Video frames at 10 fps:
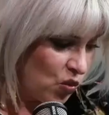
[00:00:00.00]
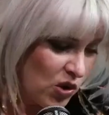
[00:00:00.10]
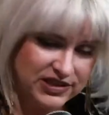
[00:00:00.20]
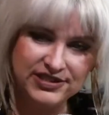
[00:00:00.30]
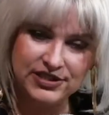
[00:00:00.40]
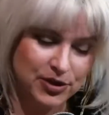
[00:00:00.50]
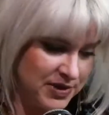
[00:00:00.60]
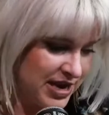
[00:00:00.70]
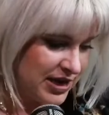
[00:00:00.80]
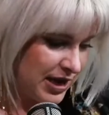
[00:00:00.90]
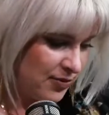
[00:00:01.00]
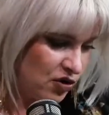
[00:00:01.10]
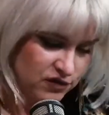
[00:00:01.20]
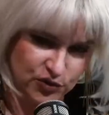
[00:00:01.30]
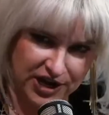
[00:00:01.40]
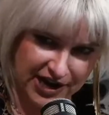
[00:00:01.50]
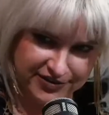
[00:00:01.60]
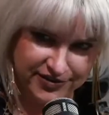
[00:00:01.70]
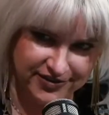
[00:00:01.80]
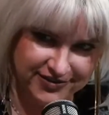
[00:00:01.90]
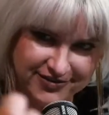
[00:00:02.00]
What do you mean I'm overreacting?